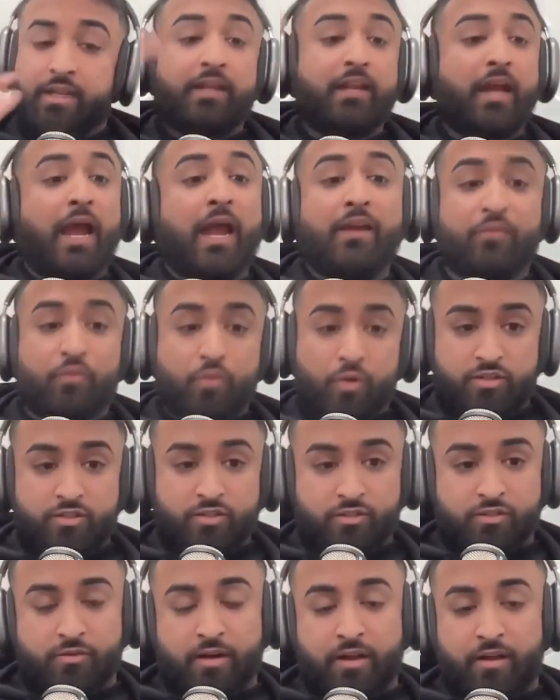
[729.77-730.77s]
I have
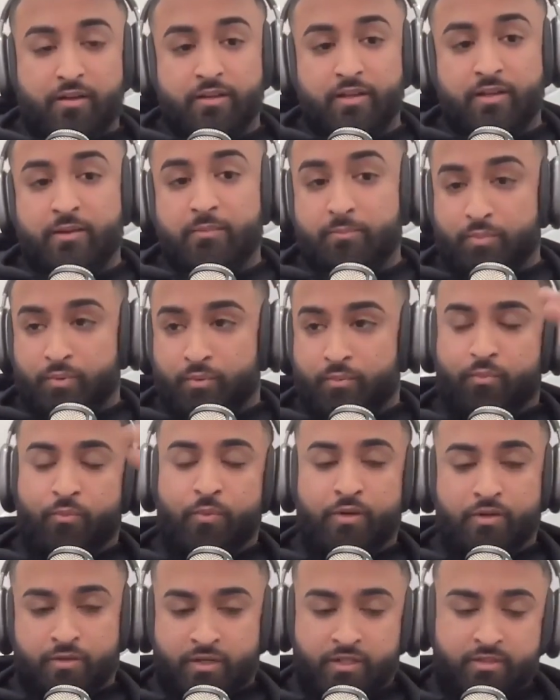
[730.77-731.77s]
questions around it, but
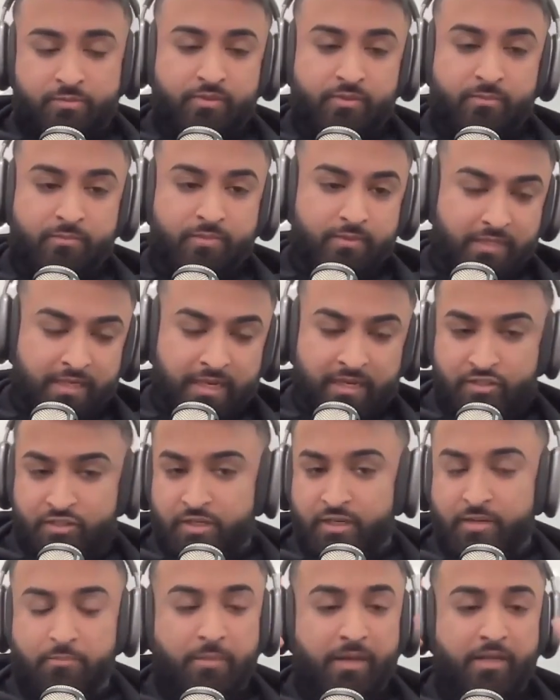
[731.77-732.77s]
what your
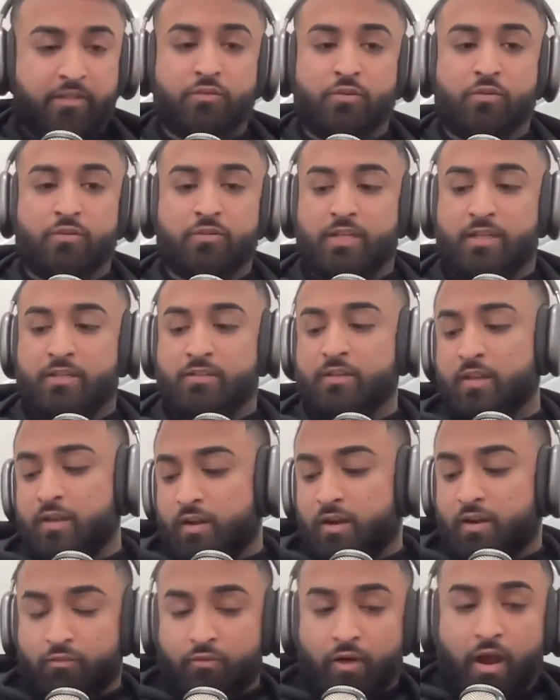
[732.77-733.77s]
explanation makes total sense.
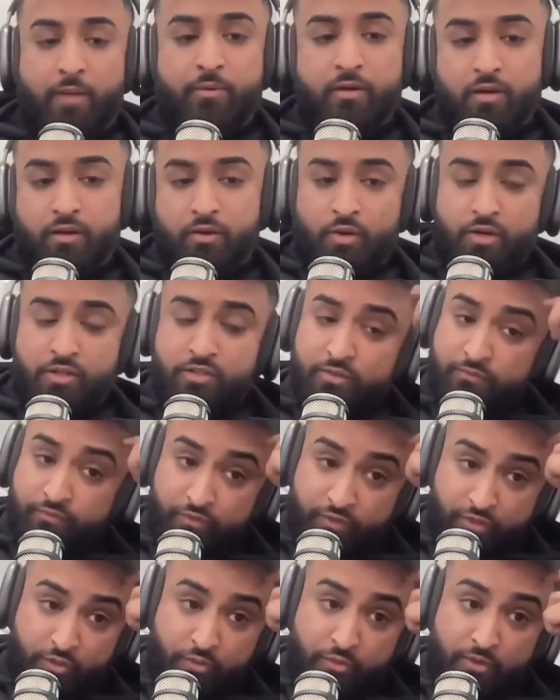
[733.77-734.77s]
Rabba, question
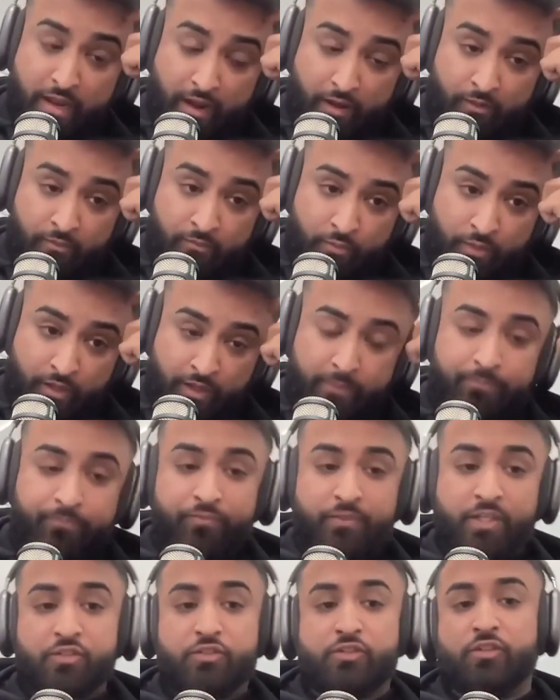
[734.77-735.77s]
for you now, right?
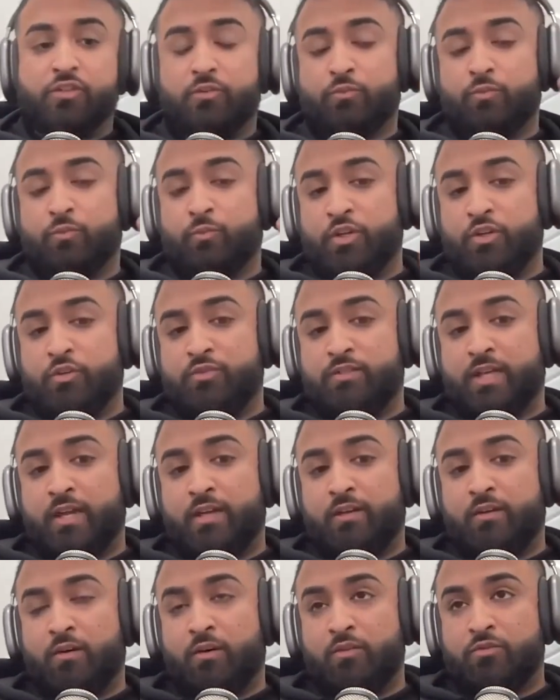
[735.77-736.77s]
Because what you
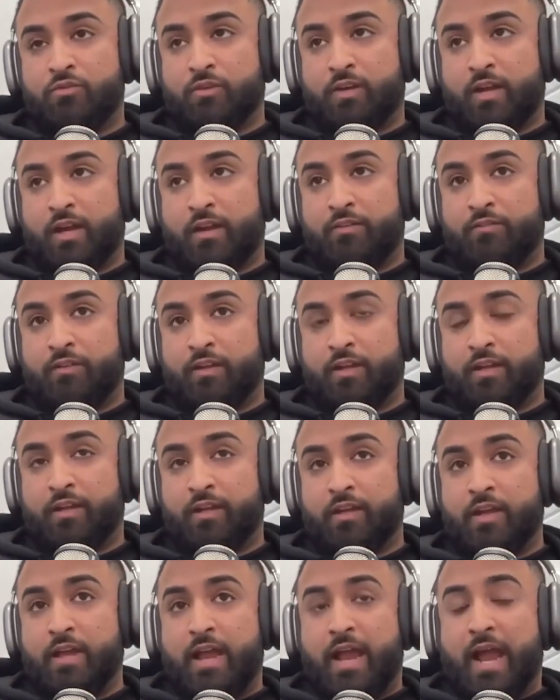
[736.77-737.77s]
said also kind of
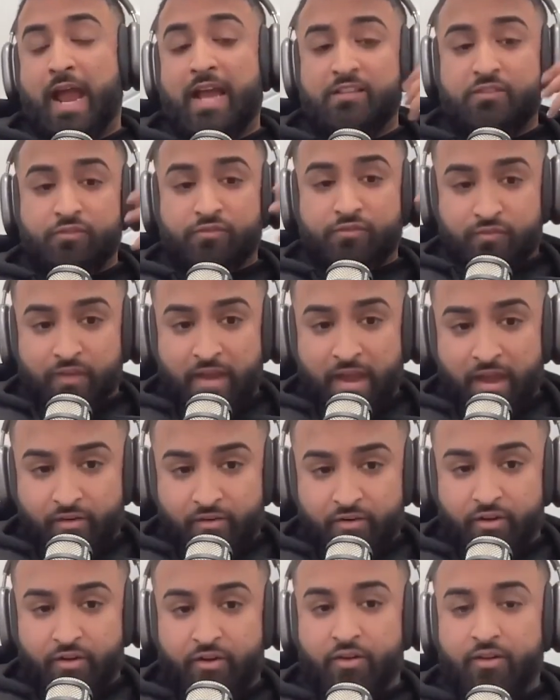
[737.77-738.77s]
like, as a
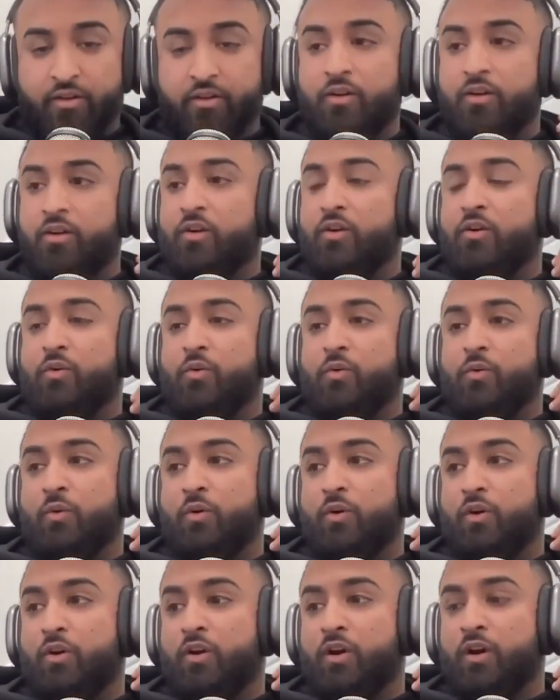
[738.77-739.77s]
founder
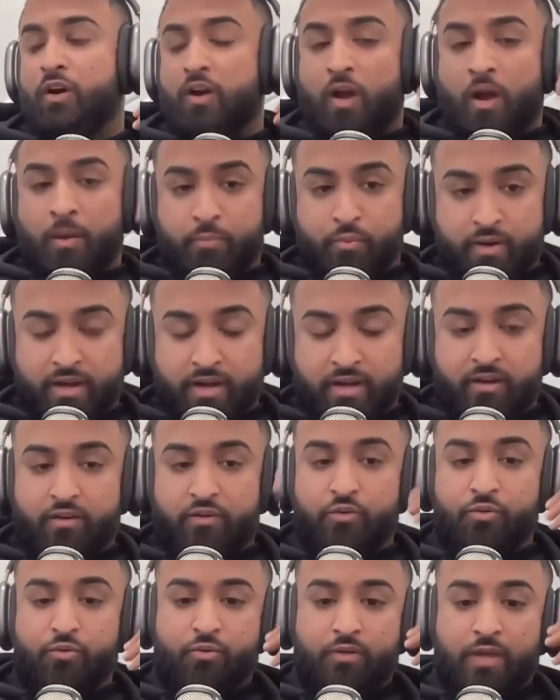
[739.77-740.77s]
or operator
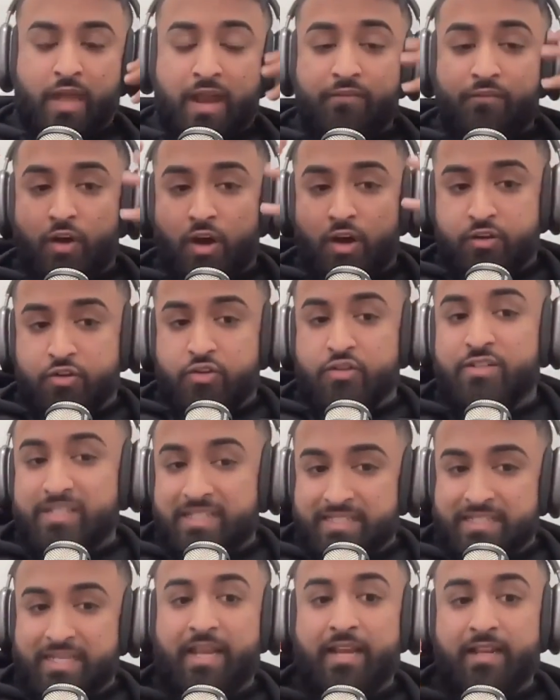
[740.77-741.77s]
who kind of
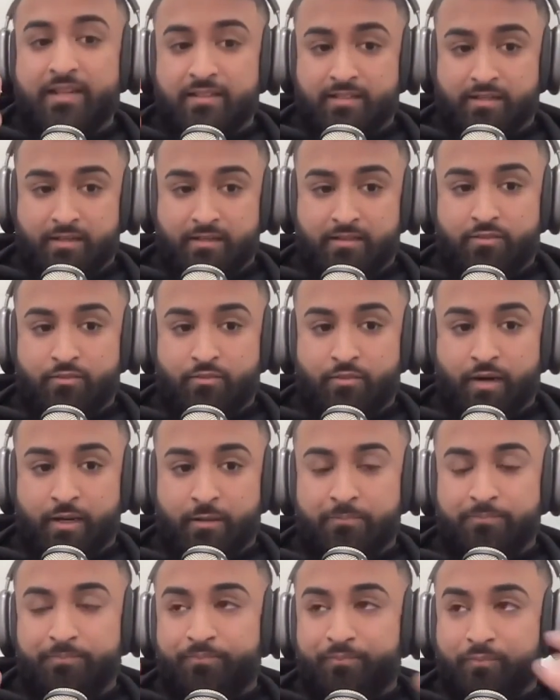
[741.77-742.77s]
understands this, right?